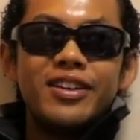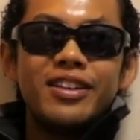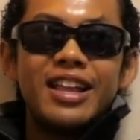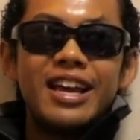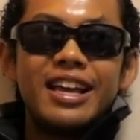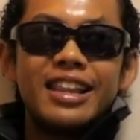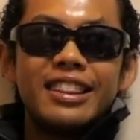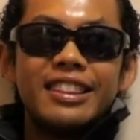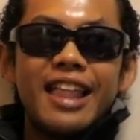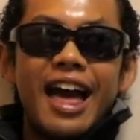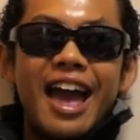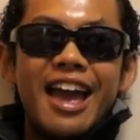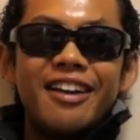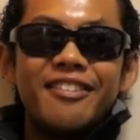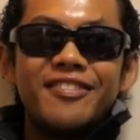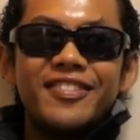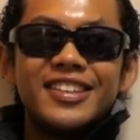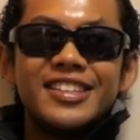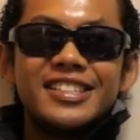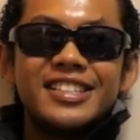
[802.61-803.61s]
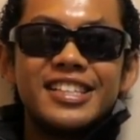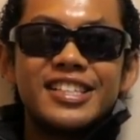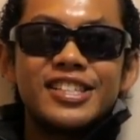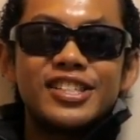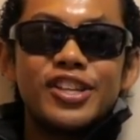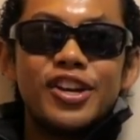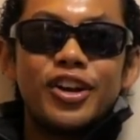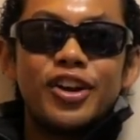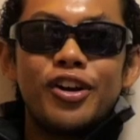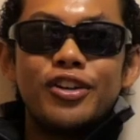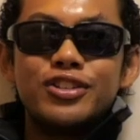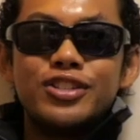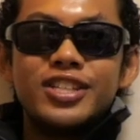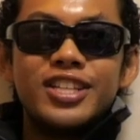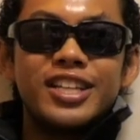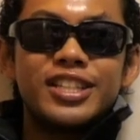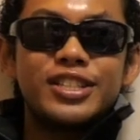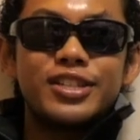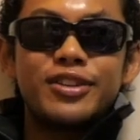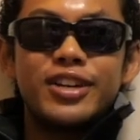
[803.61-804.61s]
I feel like life is just so
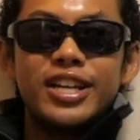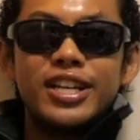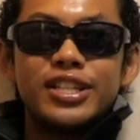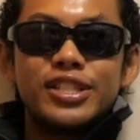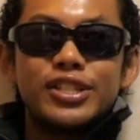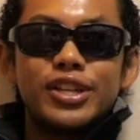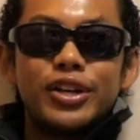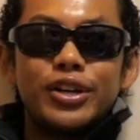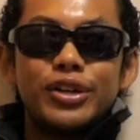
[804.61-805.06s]
contradictory.